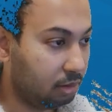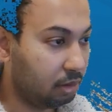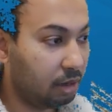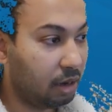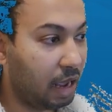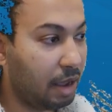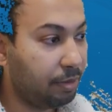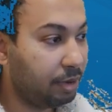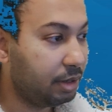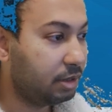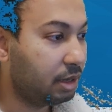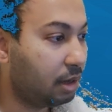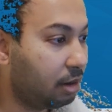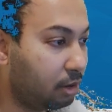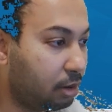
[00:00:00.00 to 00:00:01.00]

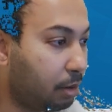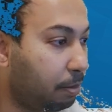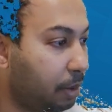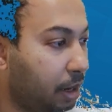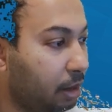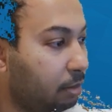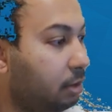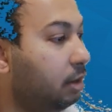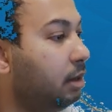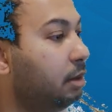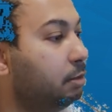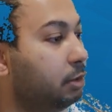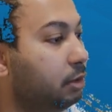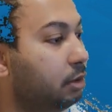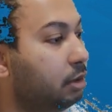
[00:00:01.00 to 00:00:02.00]
libraries are not compatible
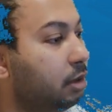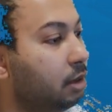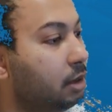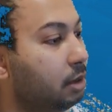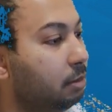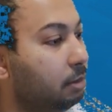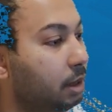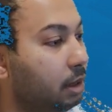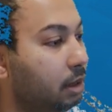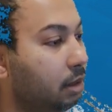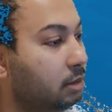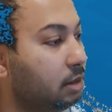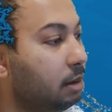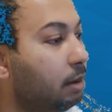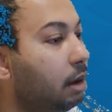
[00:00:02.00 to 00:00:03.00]
anymore.
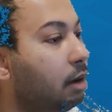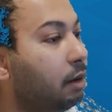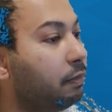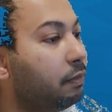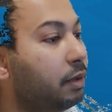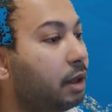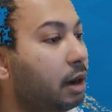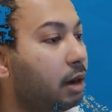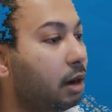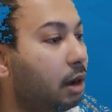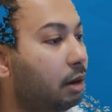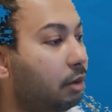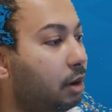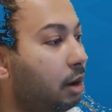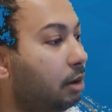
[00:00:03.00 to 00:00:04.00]
But somehow I figured
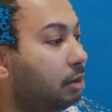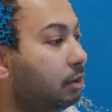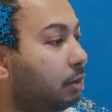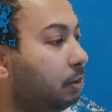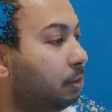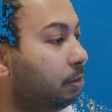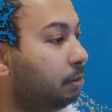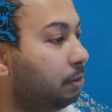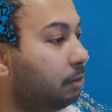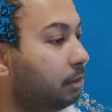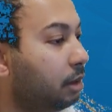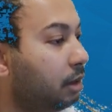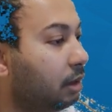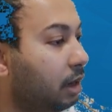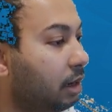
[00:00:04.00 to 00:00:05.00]
out how to
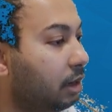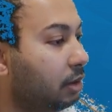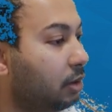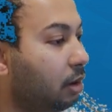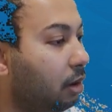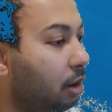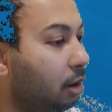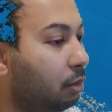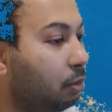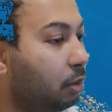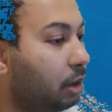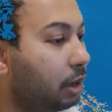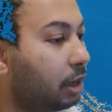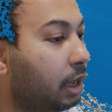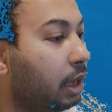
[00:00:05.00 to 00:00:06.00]
get it all
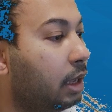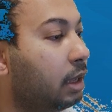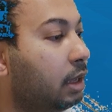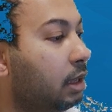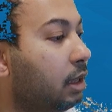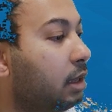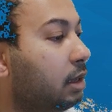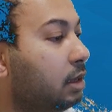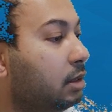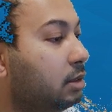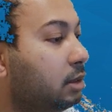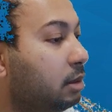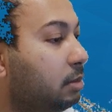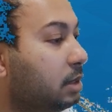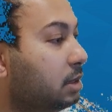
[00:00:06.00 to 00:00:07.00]
working.
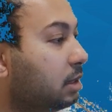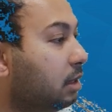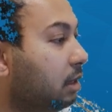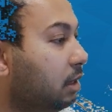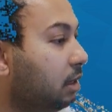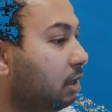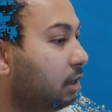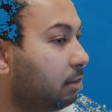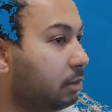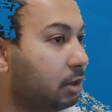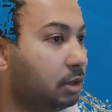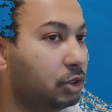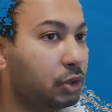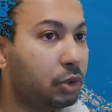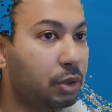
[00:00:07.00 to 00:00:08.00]
So basically, I'm
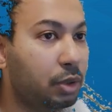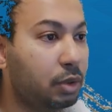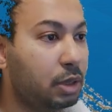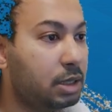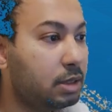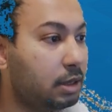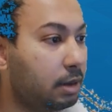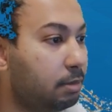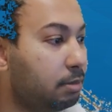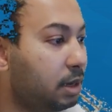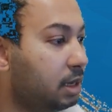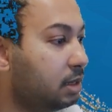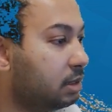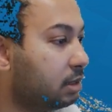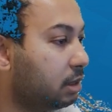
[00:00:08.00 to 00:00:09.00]
gonna show you a
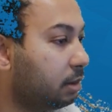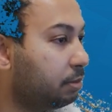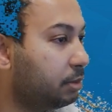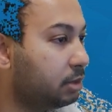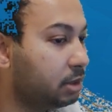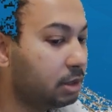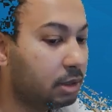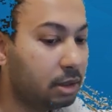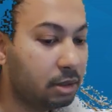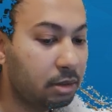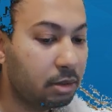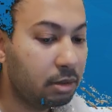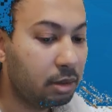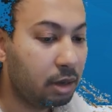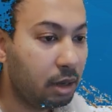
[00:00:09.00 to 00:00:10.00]
step-by-step
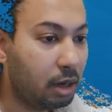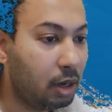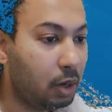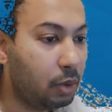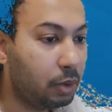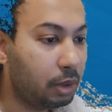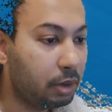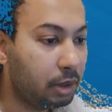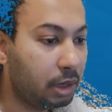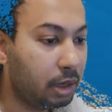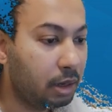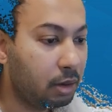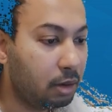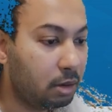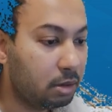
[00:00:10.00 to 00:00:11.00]
procedure how you
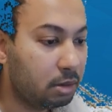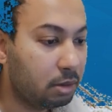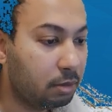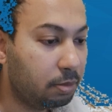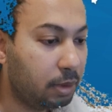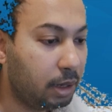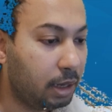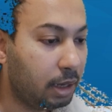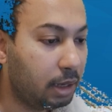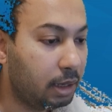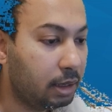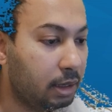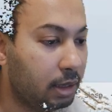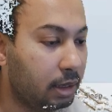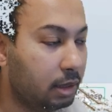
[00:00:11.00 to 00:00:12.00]
can also play
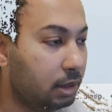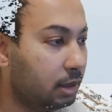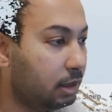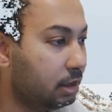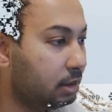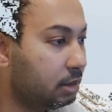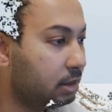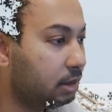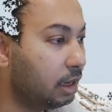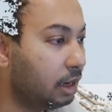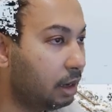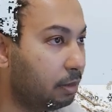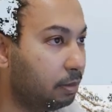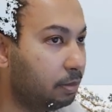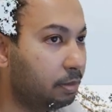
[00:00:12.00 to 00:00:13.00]
this
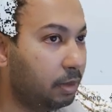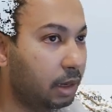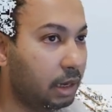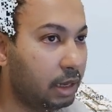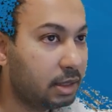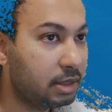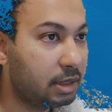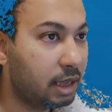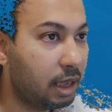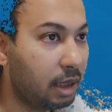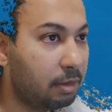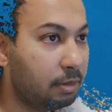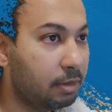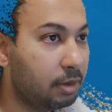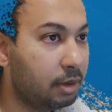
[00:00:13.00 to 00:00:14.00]
native Linux
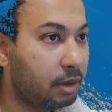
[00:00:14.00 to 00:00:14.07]
game